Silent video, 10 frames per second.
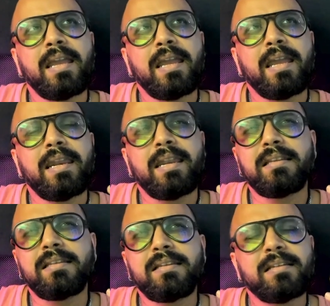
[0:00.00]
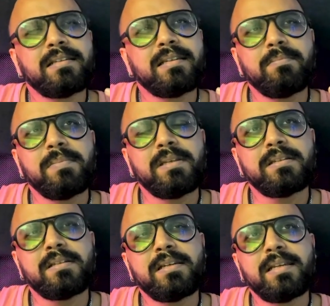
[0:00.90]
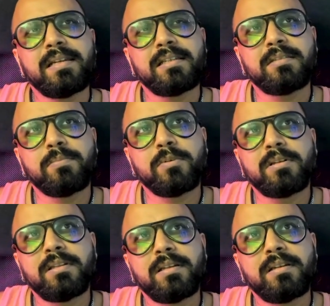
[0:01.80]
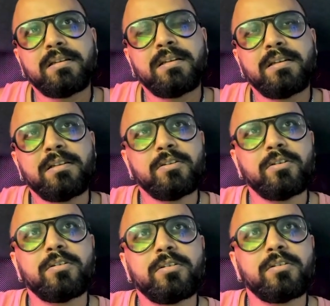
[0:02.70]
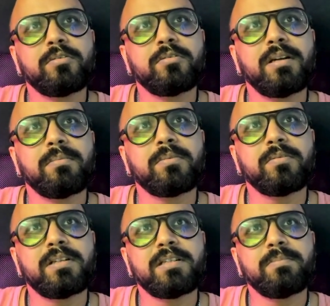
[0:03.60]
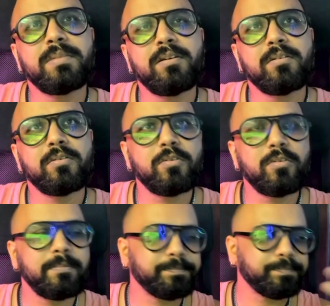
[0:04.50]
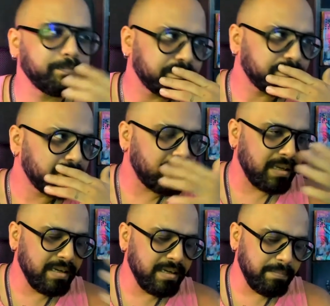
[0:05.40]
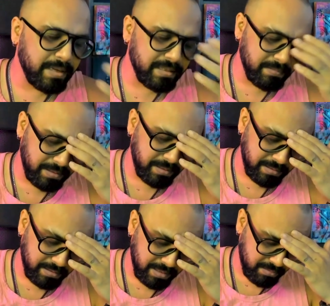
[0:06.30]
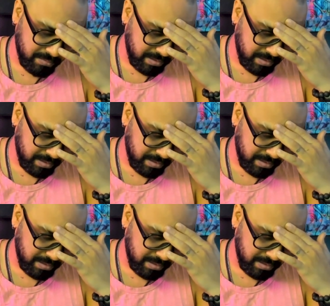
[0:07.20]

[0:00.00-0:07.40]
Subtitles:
And I just immediately, I just put the drone to come towards me on home, And I pressed the button down,